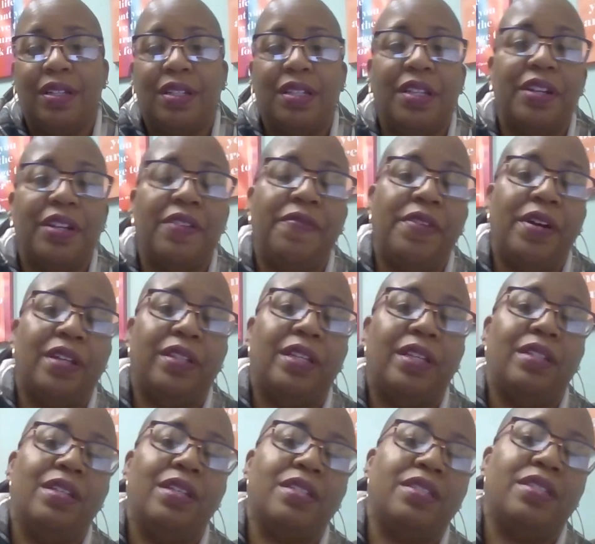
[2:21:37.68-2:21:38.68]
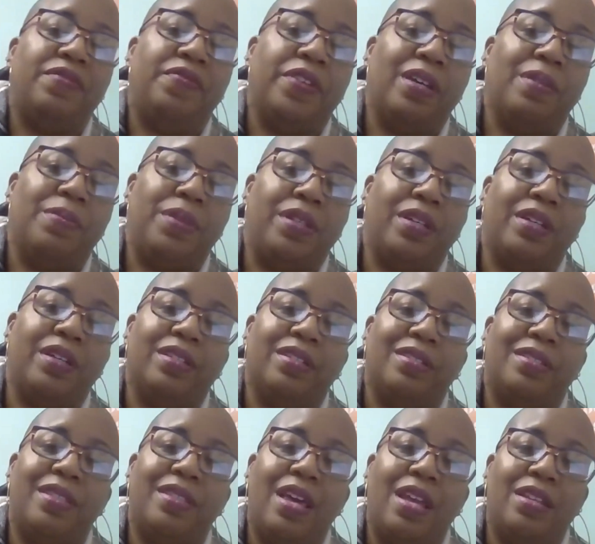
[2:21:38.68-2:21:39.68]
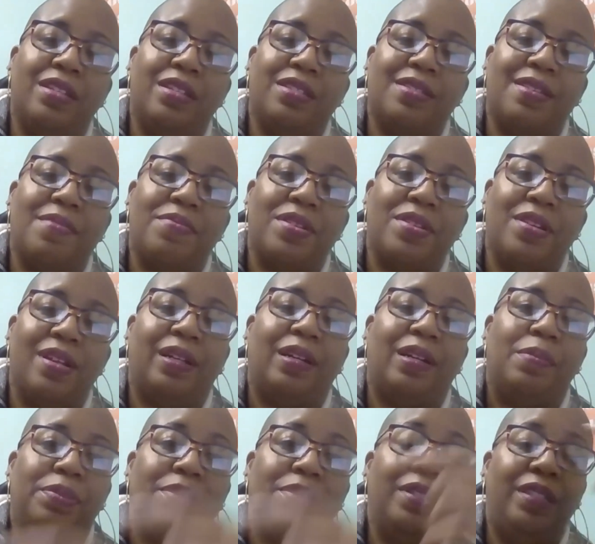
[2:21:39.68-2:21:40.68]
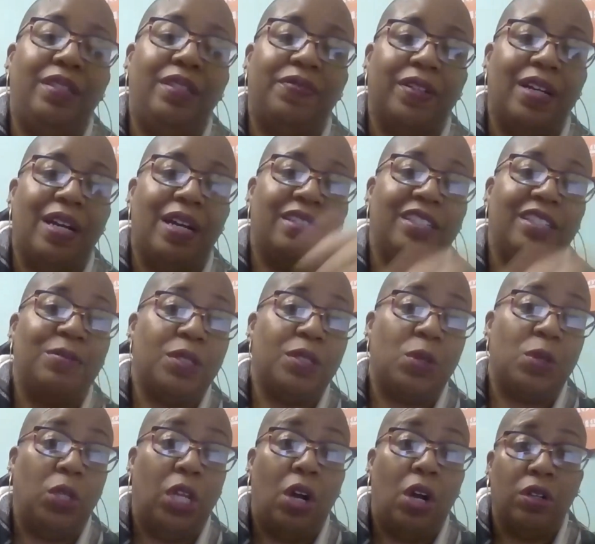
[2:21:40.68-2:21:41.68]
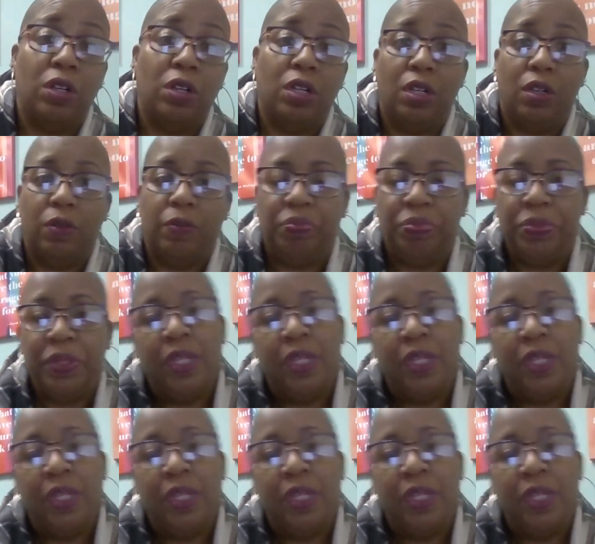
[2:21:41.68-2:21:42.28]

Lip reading: clarified that, Leslie Faye, because that is something that I completely forgot. That was so long ago.